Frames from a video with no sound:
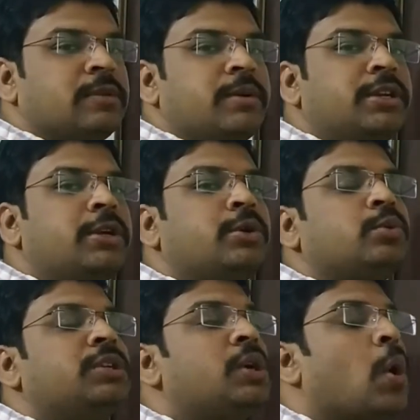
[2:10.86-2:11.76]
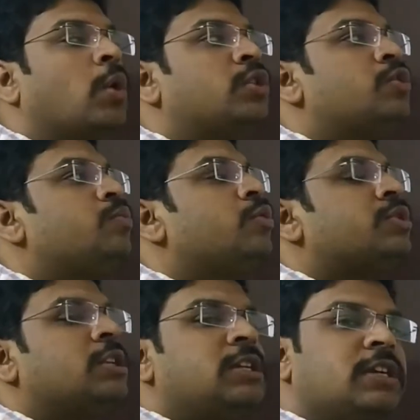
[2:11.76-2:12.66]
limited to the
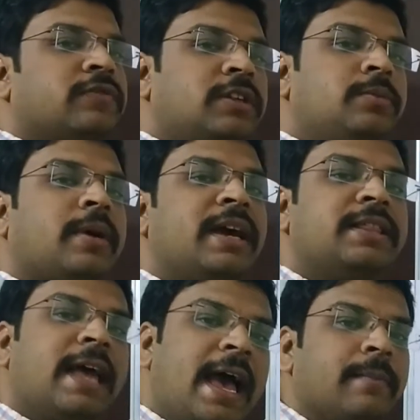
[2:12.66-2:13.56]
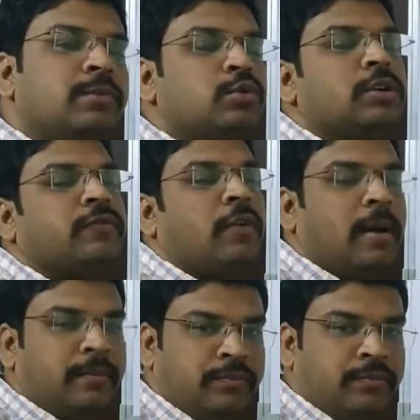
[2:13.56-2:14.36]
contribution given by them to the firm.